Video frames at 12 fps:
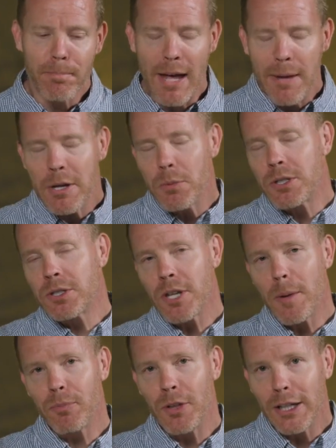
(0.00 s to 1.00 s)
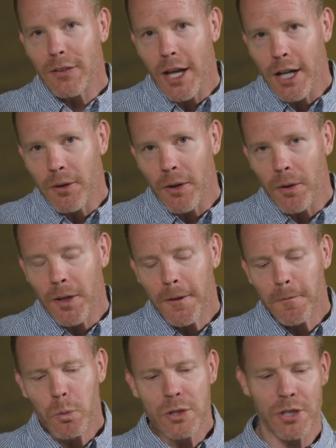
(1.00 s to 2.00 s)
Maybe it was something that
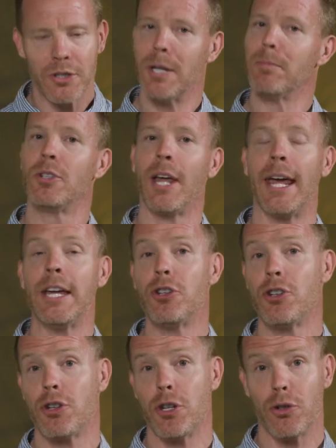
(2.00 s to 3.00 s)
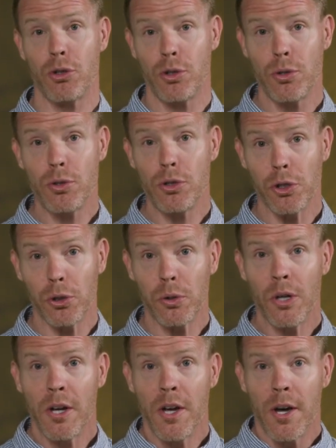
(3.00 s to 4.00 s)
was a temptation to
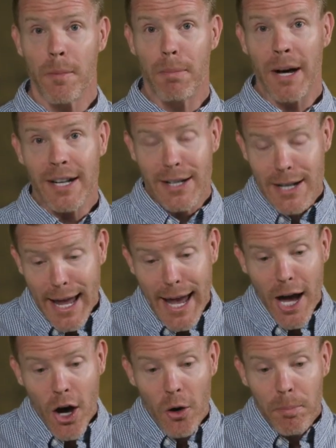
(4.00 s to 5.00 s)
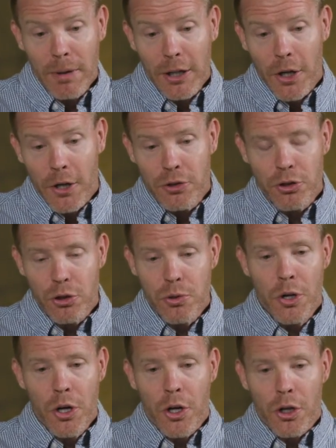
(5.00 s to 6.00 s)
you, but now, because
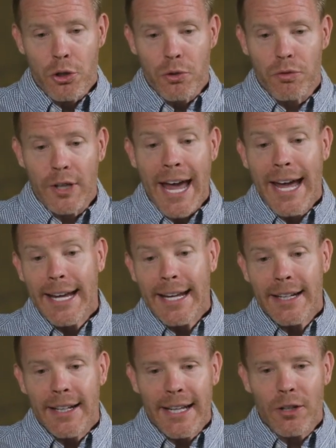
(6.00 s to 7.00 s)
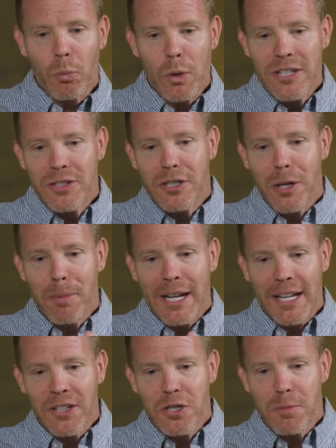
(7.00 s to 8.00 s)
you've gained in wisdom
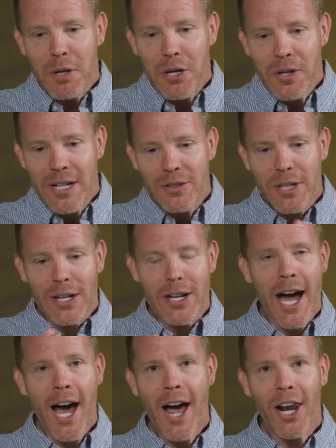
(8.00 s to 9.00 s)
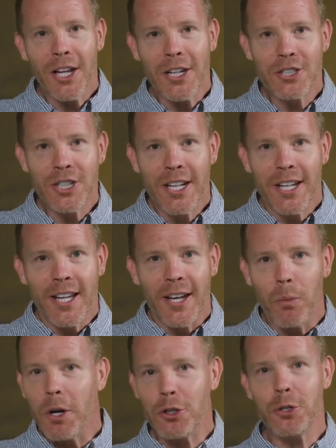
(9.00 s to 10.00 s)
and experience and knowledge,
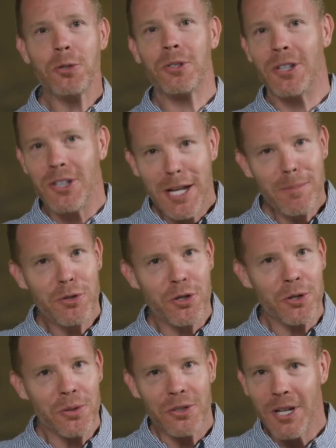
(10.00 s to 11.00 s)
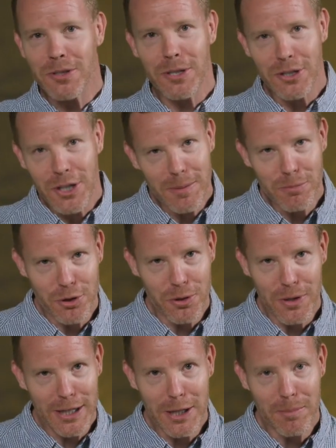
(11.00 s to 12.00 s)
what used to tempt you doesn't tempt
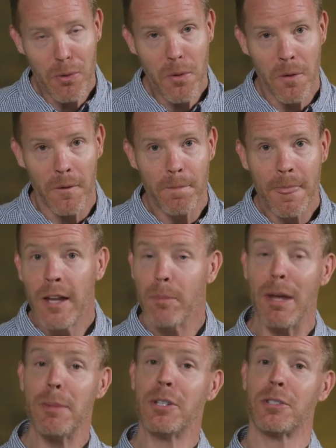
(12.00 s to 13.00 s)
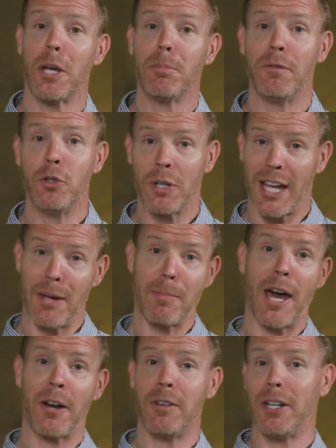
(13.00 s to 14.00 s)
you anymore. Maybe some of you
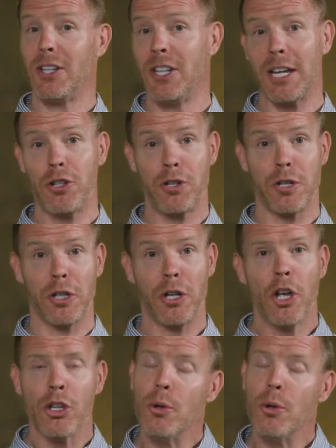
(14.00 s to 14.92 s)
came out of an addiction.